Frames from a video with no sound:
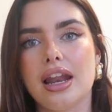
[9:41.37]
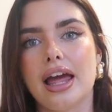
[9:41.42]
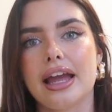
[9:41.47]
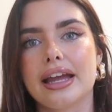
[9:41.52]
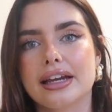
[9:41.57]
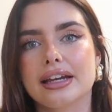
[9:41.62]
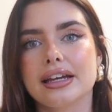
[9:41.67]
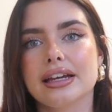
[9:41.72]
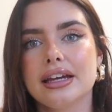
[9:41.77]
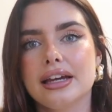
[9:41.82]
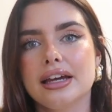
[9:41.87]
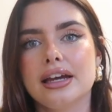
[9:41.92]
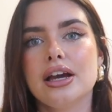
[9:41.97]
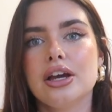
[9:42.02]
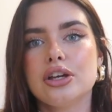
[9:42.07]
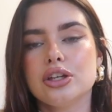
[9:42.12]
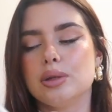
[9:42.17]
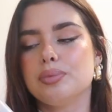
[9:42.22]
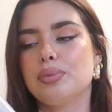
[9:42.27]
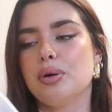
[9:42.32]
Like
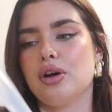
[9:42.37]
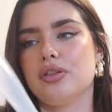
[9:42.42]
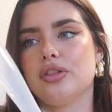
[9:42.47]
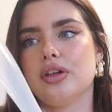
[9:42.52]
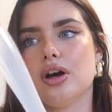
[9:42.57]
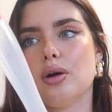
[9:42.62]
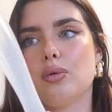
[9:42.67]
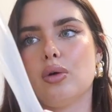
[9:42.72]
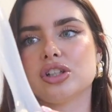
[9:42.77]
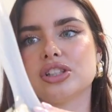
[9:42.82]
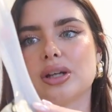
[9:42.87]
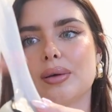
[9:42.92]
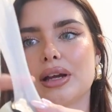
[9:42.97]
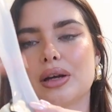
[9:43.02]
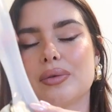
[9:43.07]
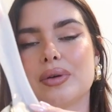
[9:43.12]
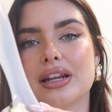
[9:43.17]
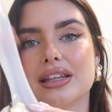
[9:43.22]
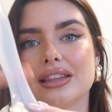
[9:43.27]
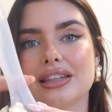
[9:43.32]
you put the wash not
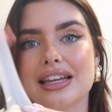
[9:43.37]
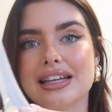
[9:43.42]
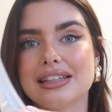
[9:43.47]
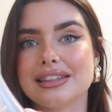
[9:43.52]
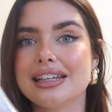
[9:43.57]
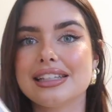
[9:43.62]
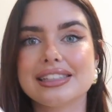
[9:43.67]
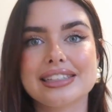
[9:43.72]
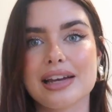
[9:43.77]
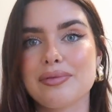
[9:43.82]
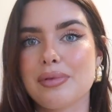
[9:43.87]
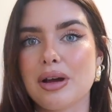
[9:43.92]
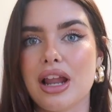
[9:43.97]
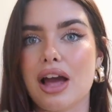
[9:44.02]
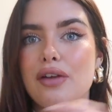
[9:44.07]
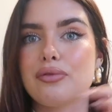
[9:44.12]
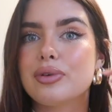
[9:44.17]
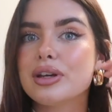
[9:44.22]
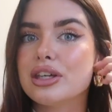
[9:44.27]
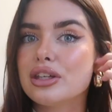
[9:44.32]
liquid in these save my life.